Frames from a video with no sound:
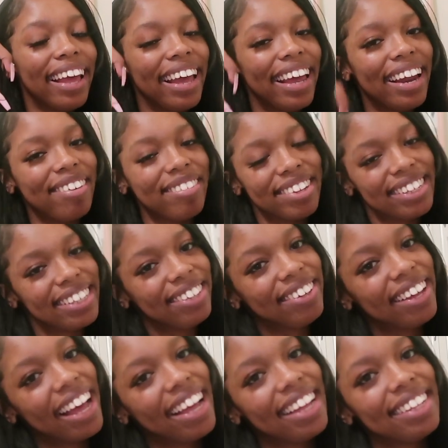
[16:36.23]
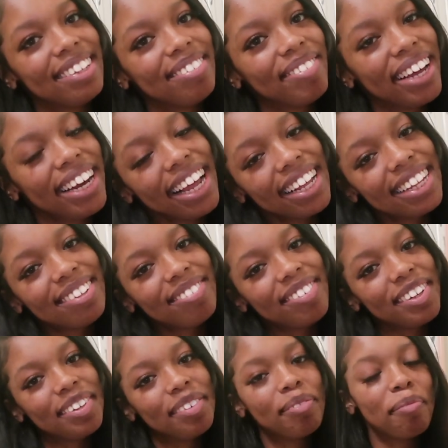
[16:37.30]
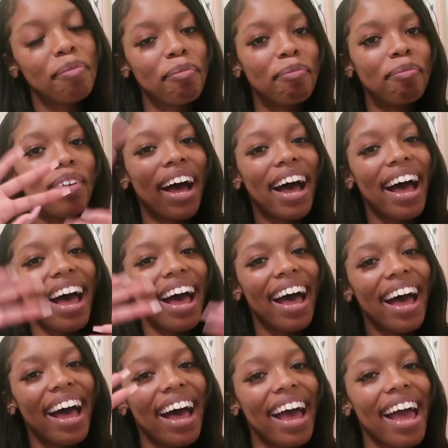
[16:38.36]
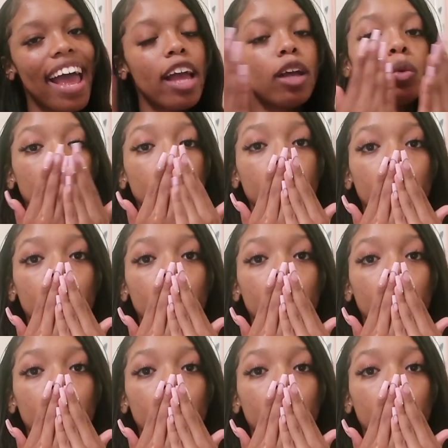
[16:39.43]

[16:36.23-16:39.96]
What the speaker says: And I will see you guys in my next one. Bye.